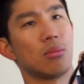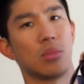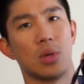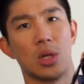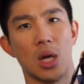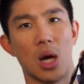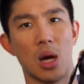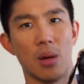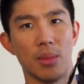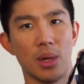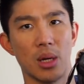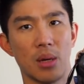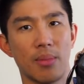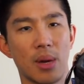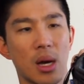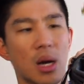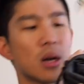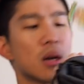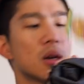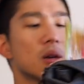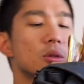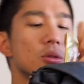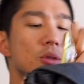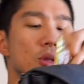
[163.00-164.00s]
gummy
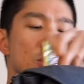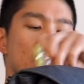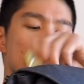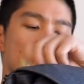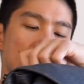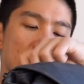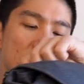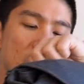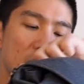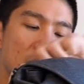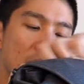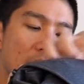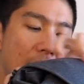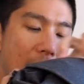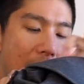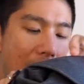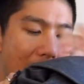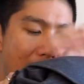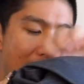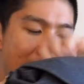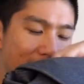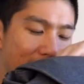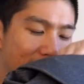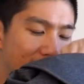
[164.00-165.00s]
bears,
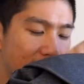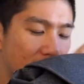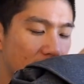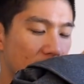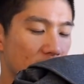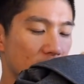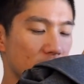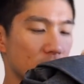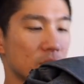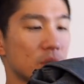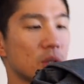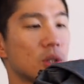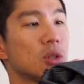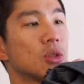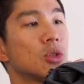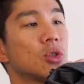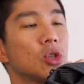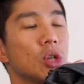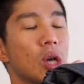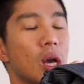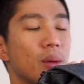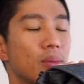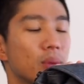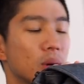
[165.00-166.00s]
headphones,
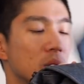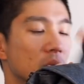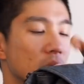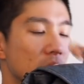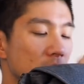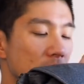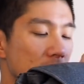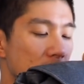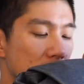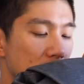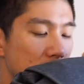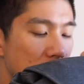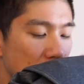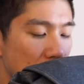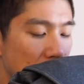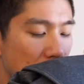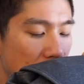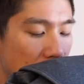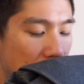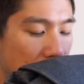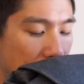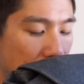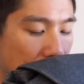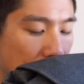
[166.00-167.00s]
Jaybirds,
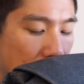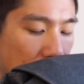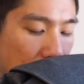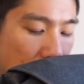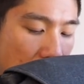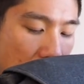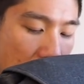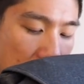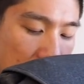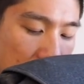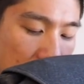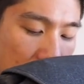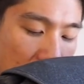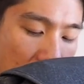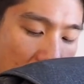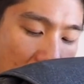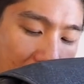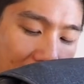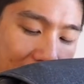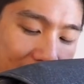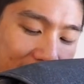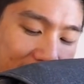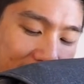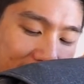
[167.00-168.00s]
got some
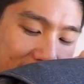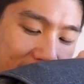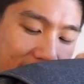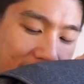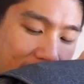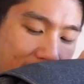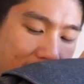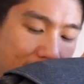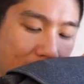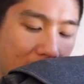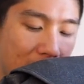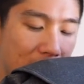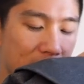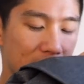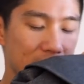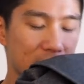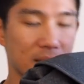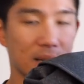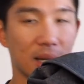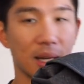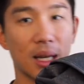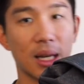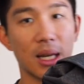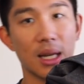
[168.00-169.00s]
cough
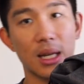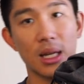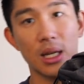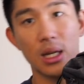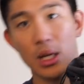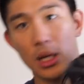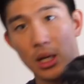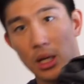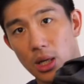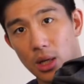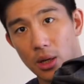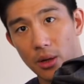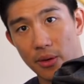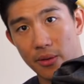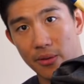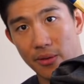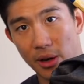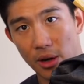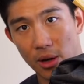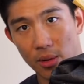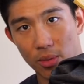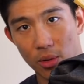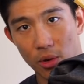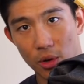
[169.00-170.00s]
medicine,
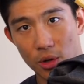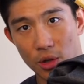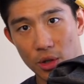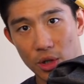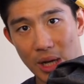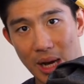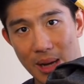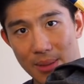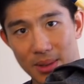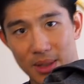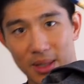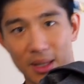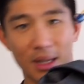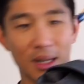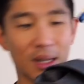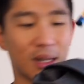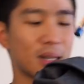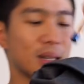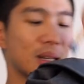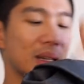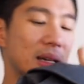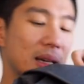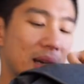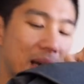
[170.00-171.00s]
very important chapstick.
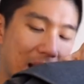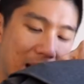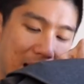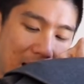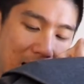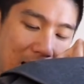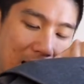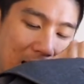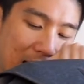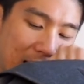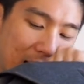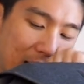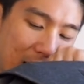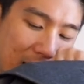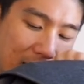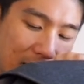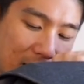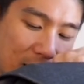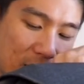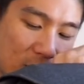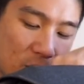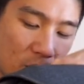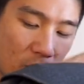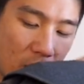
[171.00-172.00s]
Got
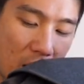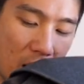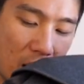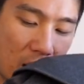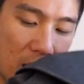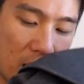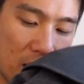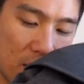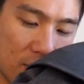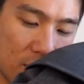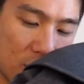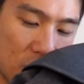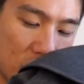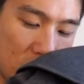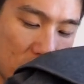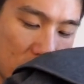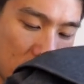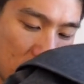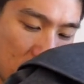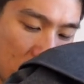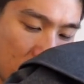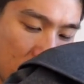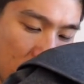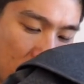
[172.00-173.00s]
that as well,
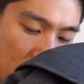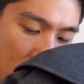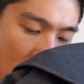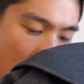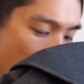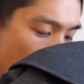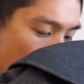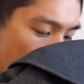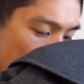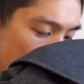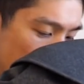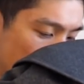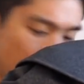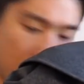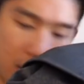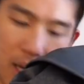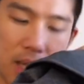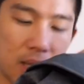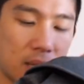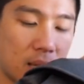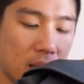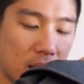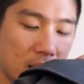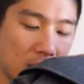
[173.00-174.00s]
some cards I
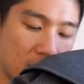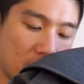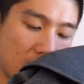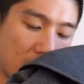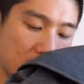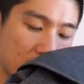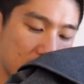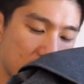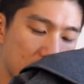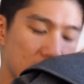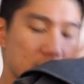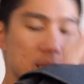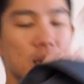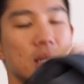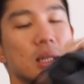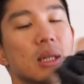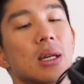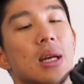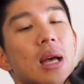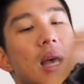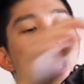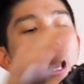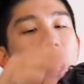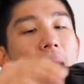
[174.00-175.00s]
guess I collected,
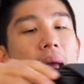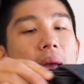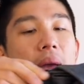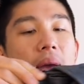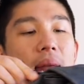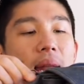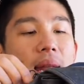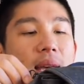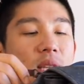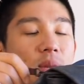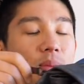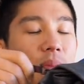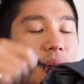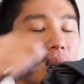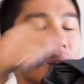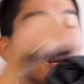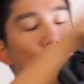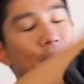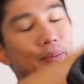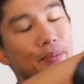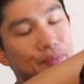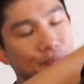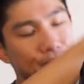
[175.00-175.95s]
and that's about it.